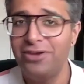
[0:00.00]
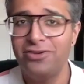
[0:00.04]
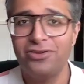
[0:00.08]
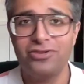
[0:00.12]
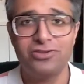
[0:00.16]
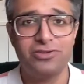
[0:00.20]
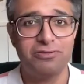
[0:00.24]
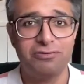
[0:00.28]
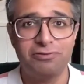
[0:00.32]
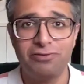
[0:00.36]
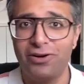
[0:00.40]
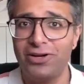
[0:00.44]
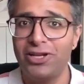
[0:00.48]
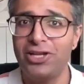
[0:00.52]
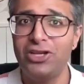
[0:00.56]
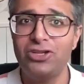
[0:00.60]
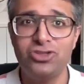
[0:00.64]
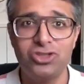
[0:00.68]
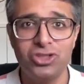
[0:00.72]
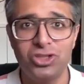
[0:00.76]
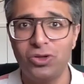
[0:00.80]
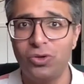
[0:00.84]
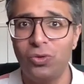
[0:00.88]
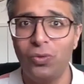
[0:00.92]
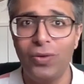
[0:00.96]
Just a funny,
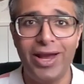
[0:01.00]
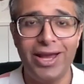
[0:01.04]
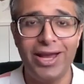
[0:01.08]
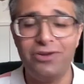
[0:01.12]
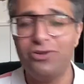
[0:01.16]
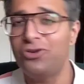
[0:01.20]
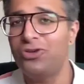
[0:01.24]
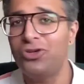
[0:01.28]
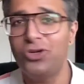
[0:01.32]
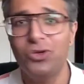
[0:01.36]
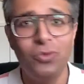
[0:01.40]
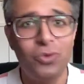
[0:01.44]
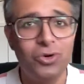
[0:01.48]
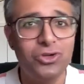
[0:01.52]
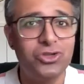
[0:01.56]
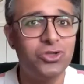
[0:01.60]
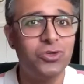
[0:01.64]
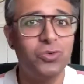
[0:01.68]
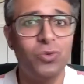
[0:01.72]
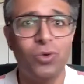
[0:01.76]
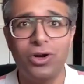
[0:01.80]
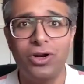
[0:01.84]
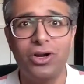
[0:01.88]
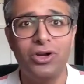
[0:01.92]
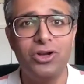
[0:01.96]
chill way to do what
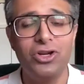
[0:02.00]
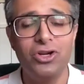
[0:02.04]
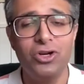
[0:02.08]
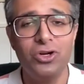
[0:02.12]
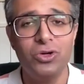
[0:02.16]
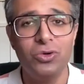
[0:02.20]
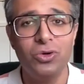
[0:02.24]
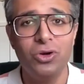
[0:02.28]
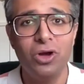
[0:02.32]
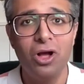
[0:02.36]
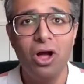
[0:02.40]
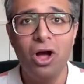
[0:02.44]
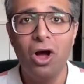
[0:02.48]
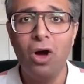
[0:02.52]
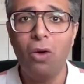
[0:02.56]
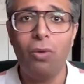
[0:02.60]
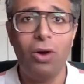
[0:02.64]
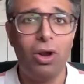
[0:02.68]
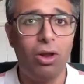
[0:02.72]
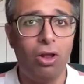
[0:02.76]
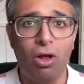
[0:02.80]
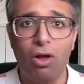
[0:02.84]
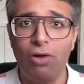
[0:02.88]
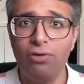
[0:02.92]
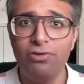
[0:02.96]
you want to do
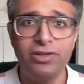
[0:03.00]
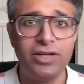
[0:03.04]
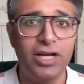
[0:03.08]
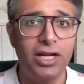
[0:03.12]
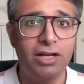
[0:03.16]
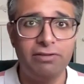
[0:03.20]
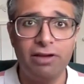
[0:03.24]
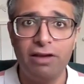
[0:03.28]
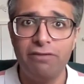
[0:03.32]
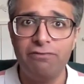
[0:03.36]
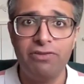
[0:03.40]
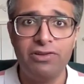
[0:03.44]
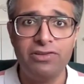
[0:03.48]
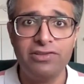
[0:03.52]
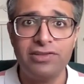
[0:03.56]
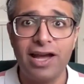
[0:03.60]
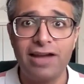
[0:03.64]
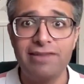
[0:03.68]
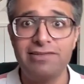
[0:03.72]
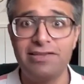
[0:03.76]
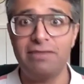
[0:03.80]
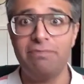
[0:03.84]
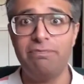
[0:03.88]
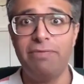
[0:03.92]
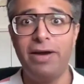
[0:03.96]
while also kind of
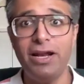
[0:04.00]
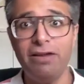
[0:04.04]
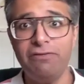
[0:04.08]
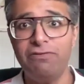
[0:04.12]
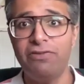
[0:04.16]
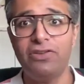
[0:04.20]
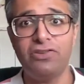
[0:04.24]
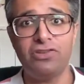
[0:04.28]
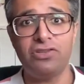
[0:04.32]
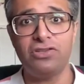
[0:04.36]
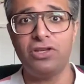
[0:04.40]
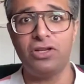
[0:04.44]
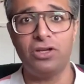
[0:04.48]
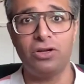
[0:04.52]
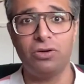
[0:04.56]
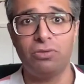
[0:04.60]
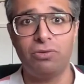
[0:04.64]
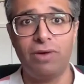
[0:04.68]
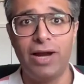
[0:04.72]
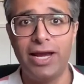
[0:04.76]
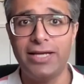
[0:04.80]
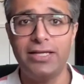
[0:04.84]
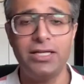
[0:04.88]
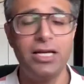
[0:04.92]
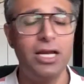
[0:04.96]
emphasizing benefits to you,
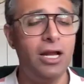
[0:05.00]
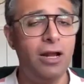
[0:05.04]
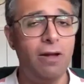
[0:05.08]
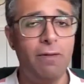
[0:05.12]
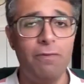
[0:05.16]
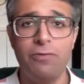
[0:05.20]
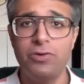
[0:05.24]
right?